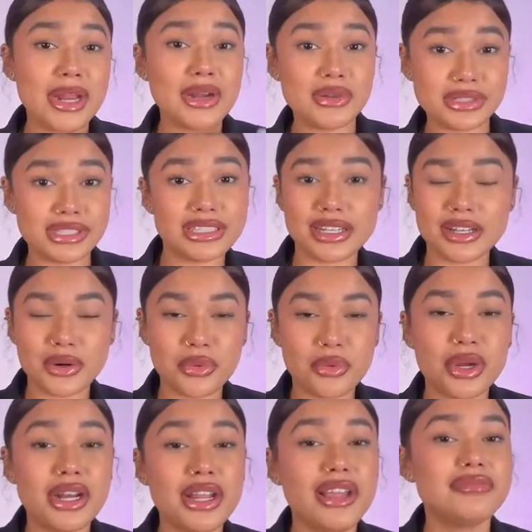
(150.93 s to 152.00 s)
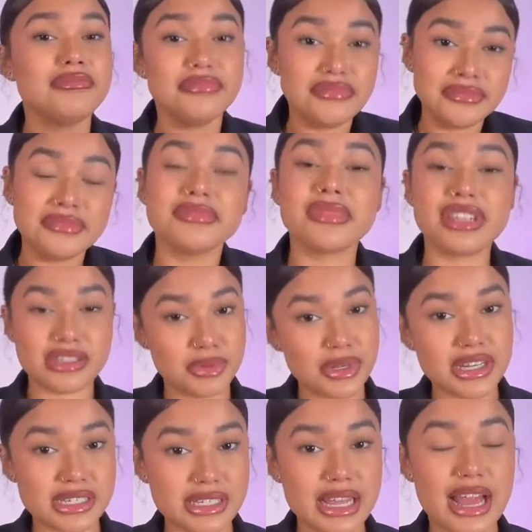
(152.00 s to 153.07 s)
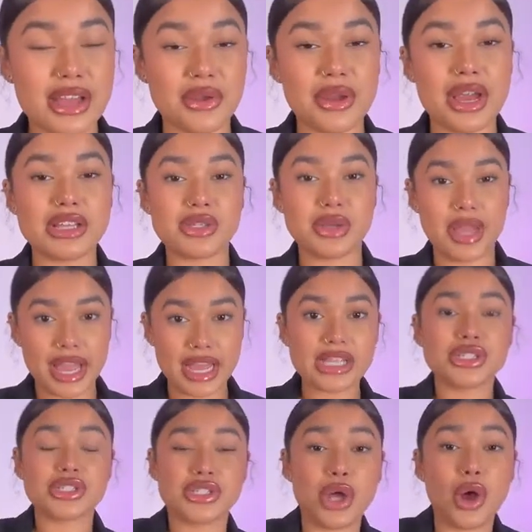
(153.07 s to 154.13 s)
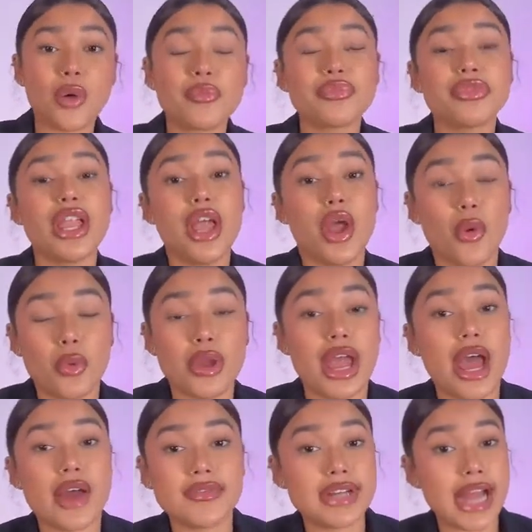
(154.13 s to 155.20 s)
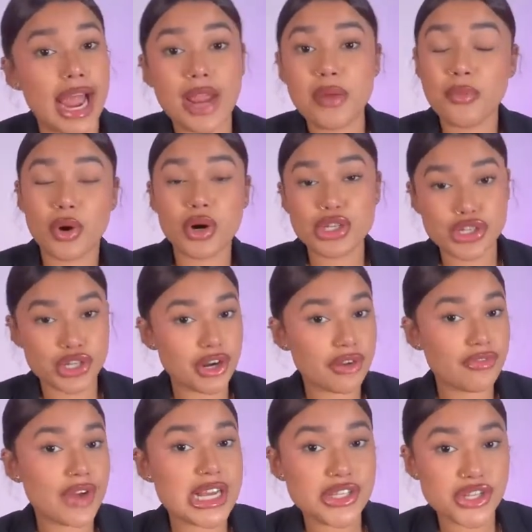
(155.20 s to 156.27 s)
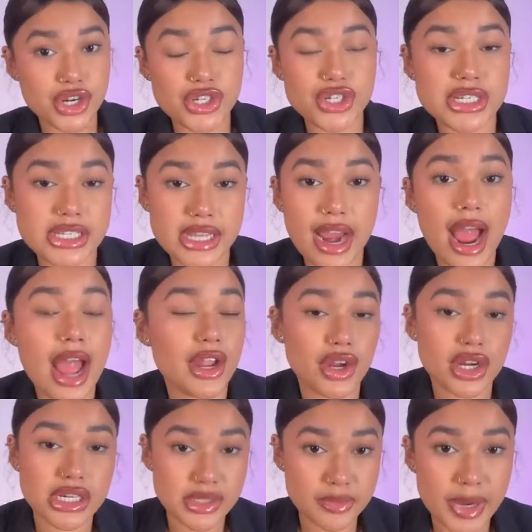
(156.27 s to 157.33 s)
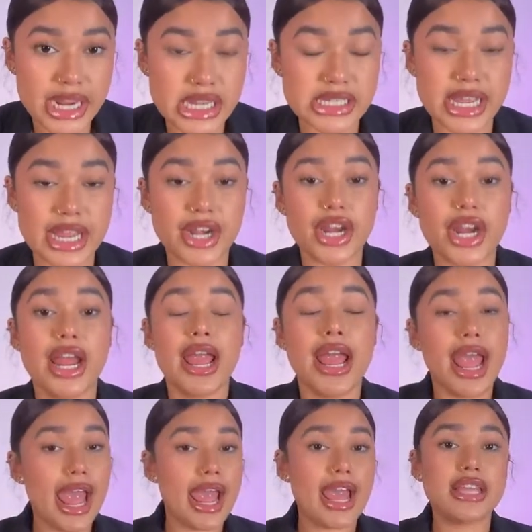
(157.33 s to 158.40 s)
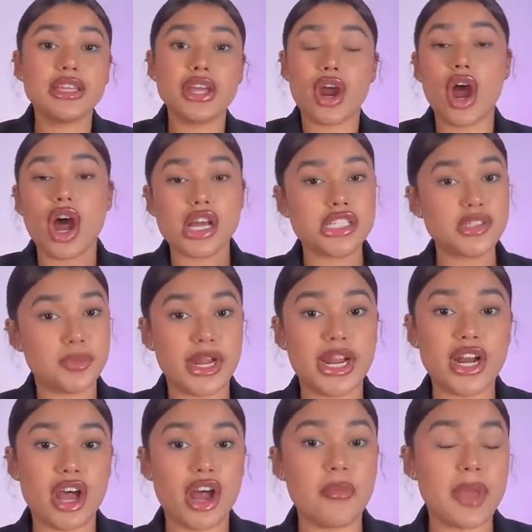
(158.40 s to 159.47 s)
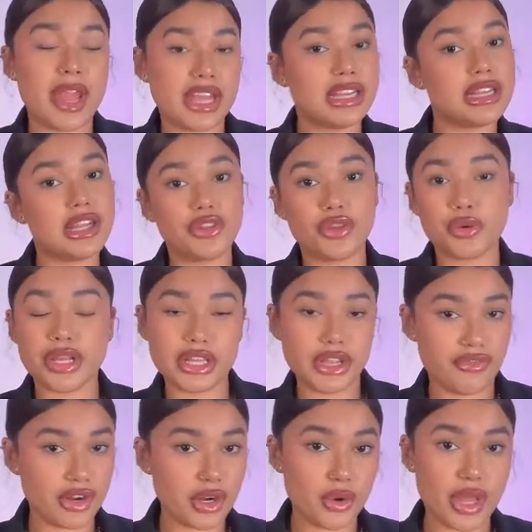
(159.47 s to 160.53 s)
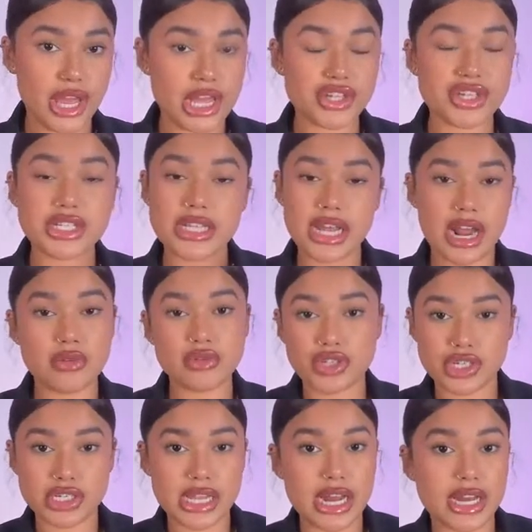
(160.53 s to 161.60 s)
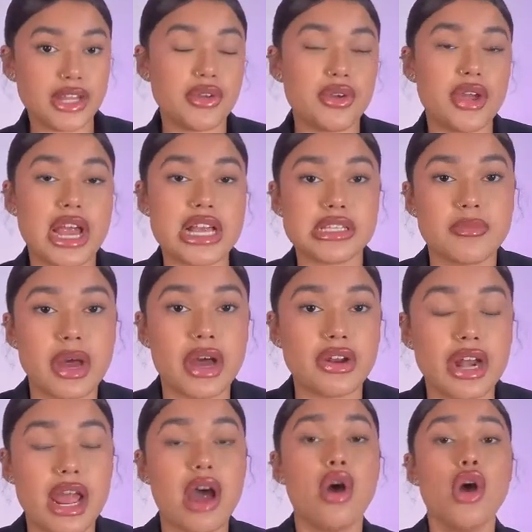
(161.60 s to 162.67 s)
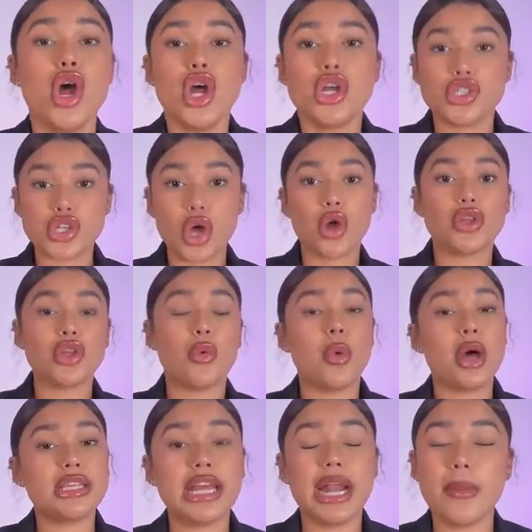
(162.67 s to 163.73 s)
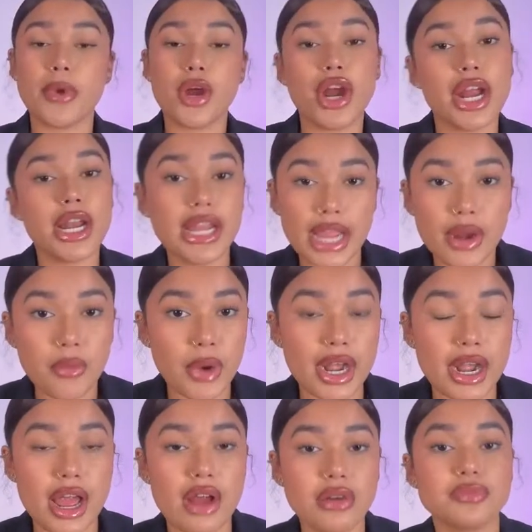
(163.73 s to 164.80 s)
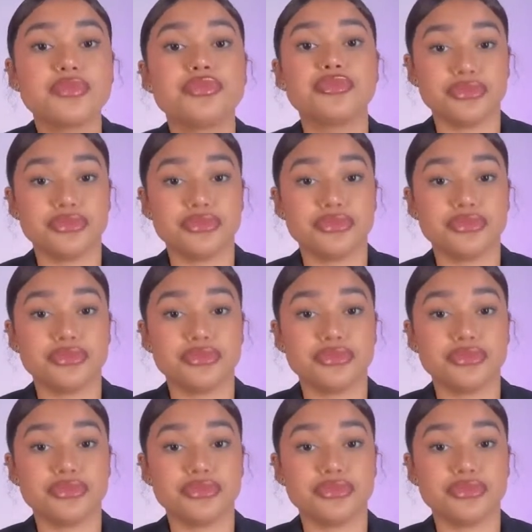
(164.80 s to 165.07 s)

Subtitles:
my nose is a little runny, it's because of that, you guys, okay? So, we have 9 board-certified surgeons here at Icon Cosmetic Center, and they're all split up in the 3 different locations that I was just telling you guys about now. So, the one that I'm currently in right now